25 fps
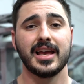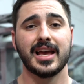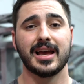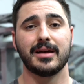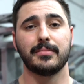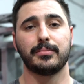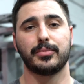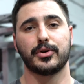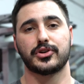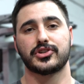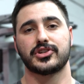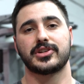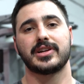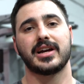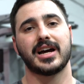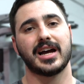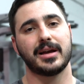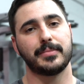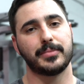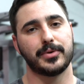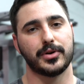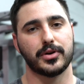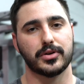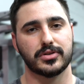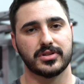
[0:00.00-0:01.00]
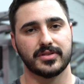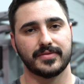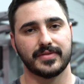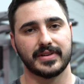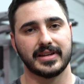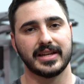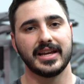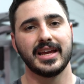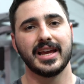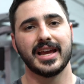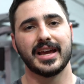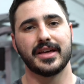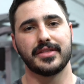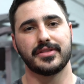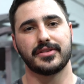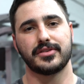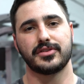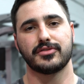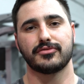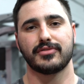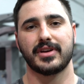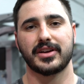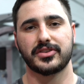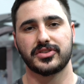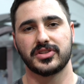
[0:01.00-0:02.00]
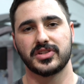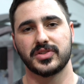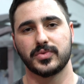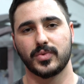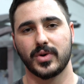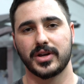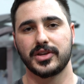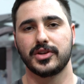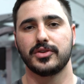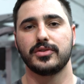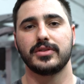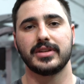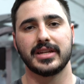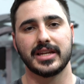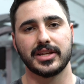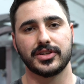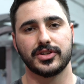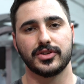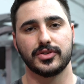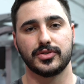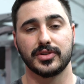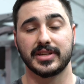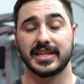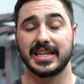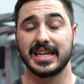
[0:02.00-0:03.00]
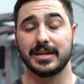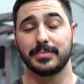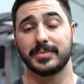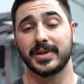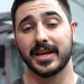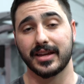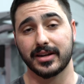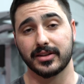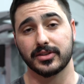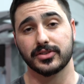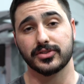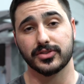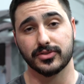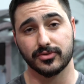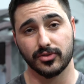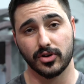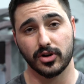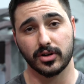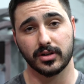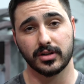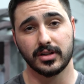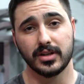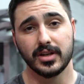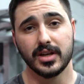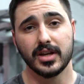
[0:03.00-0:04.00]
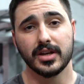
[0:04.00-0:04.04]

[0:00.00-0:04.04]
and pushing hypertrophy in the directions where you need to keep getting strong.